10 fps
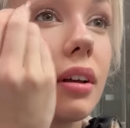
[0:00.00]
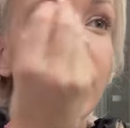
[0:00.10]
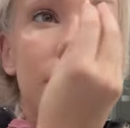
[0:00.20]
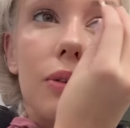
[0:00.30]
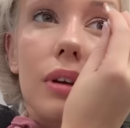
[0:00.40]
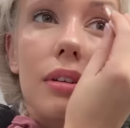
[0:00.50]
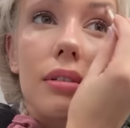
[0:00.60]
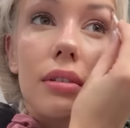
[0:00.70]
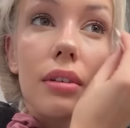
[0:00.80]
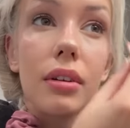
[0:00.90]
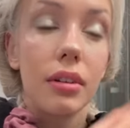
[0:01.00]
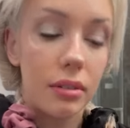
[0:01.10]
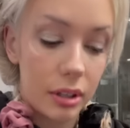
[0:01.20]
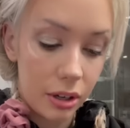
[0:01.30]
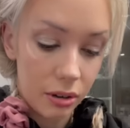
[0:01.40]
And you can
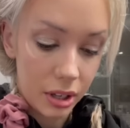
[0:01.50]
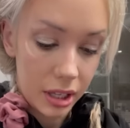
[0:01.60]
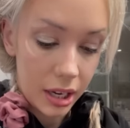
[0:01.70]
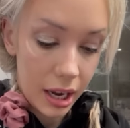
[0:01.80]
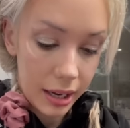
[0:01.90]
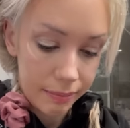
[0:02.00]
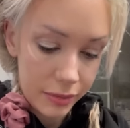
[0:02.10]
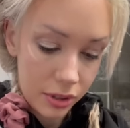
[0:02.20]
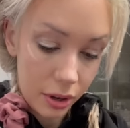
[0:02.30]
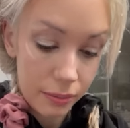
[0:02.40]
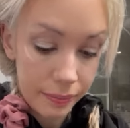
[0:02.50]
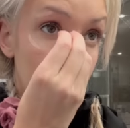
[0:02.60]
literally die, so.